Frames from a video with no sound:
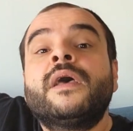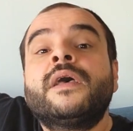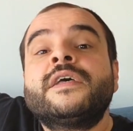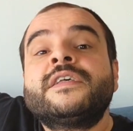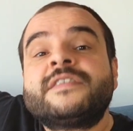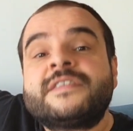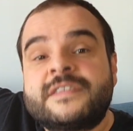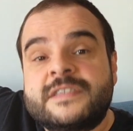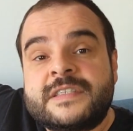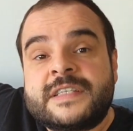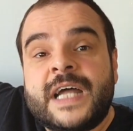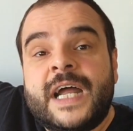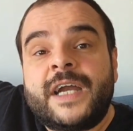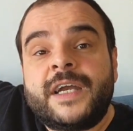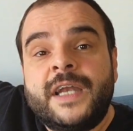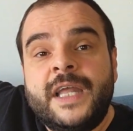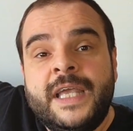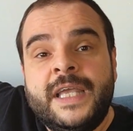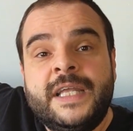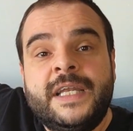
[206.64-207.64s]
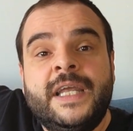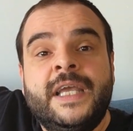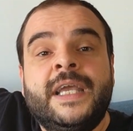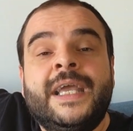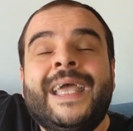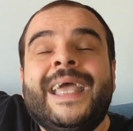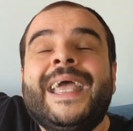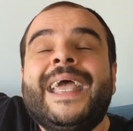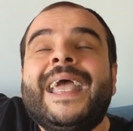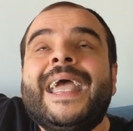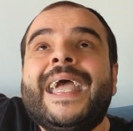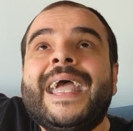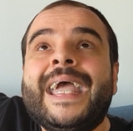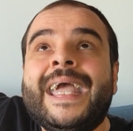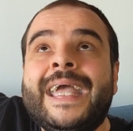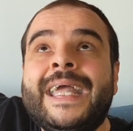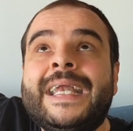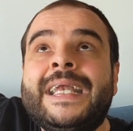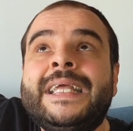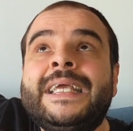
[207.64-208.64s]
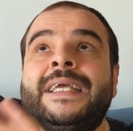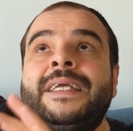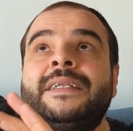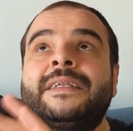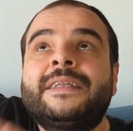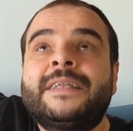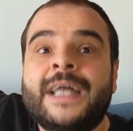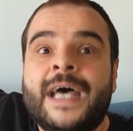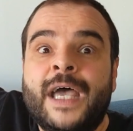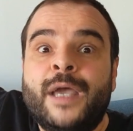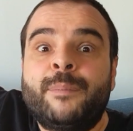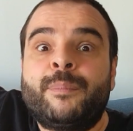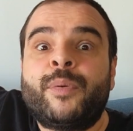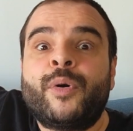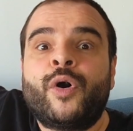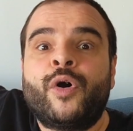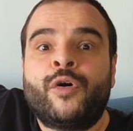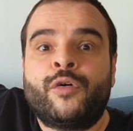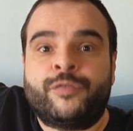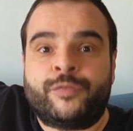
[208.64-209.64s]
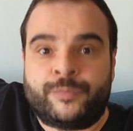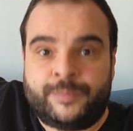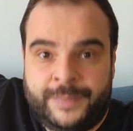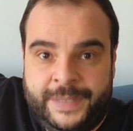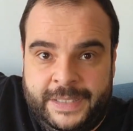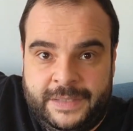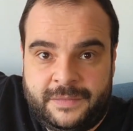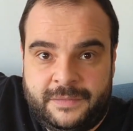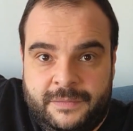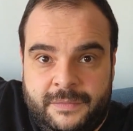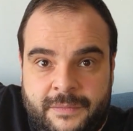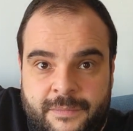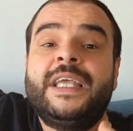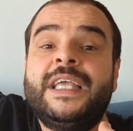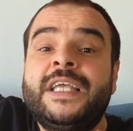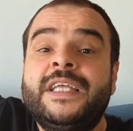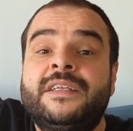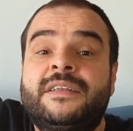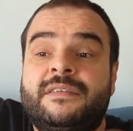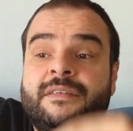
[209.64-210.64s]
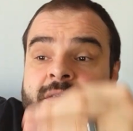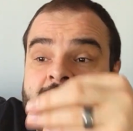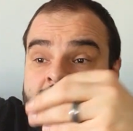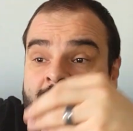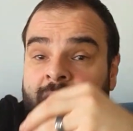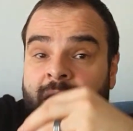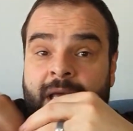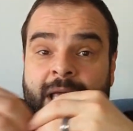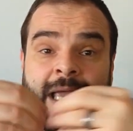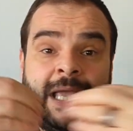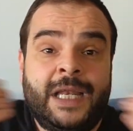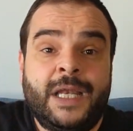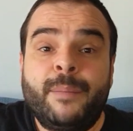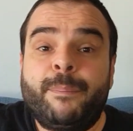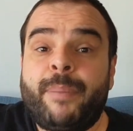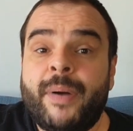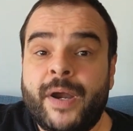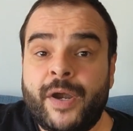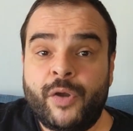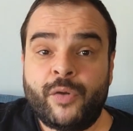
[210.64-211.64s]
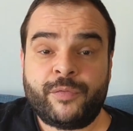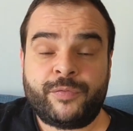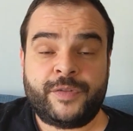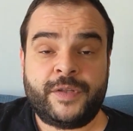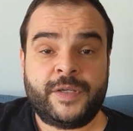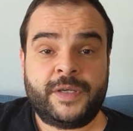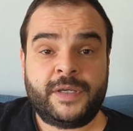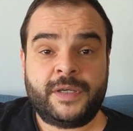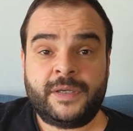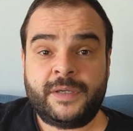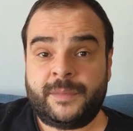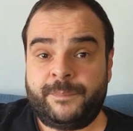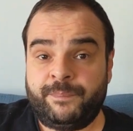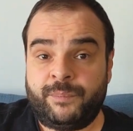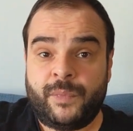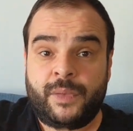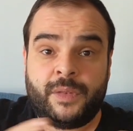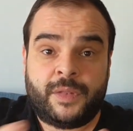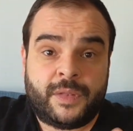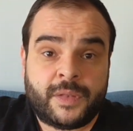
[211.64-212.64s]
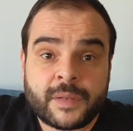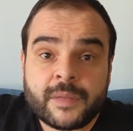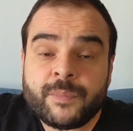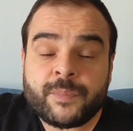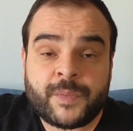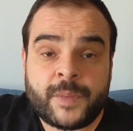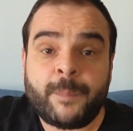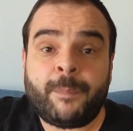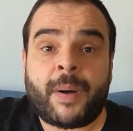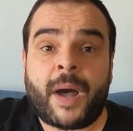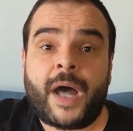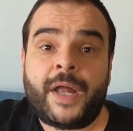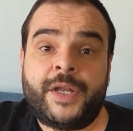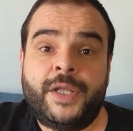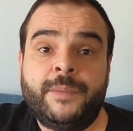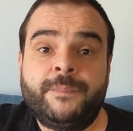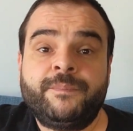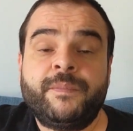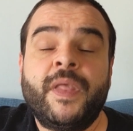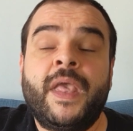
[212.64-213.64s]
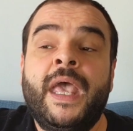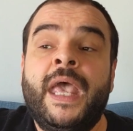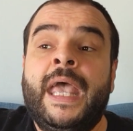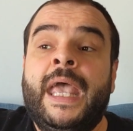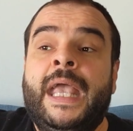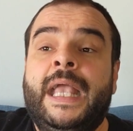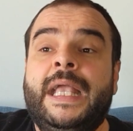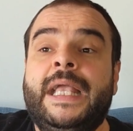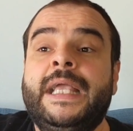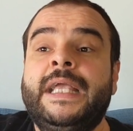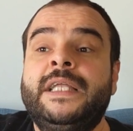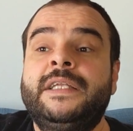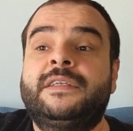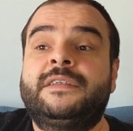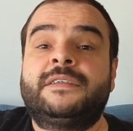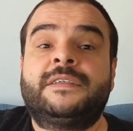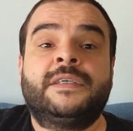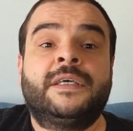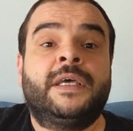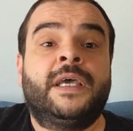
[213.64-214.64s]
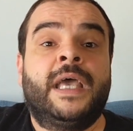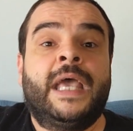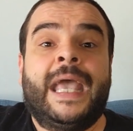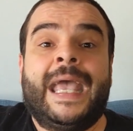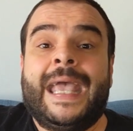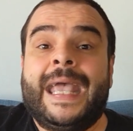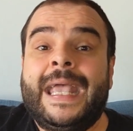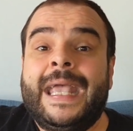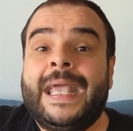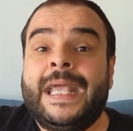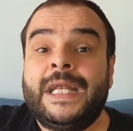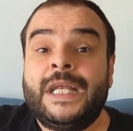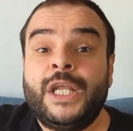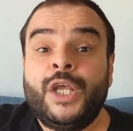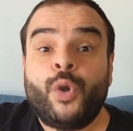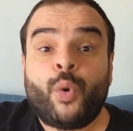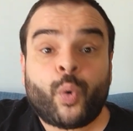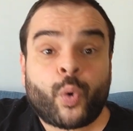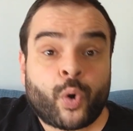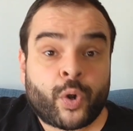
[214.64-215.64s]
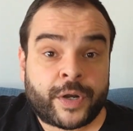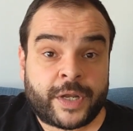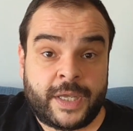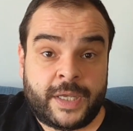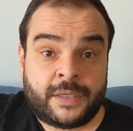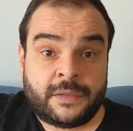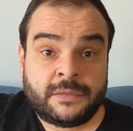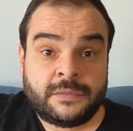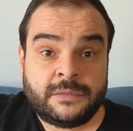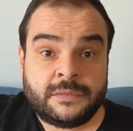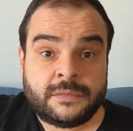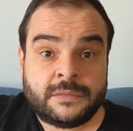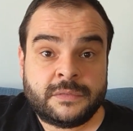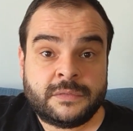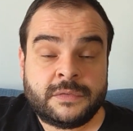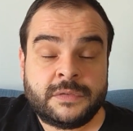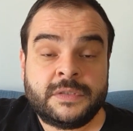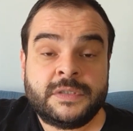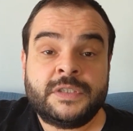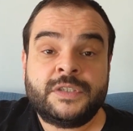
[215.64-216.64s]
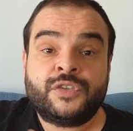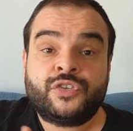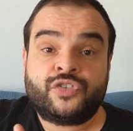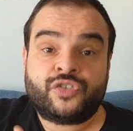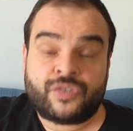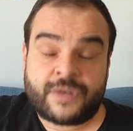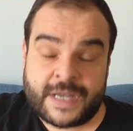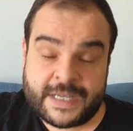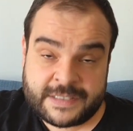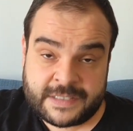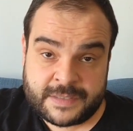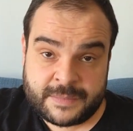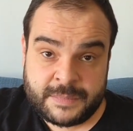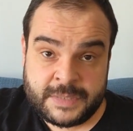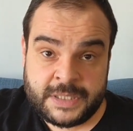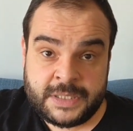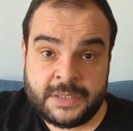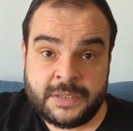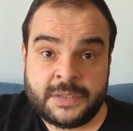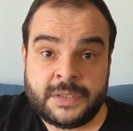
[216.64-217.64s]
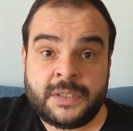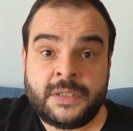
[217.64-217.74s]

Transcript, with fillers: start eating any type of meat. It any part of the, the body, eat any organ, trust me,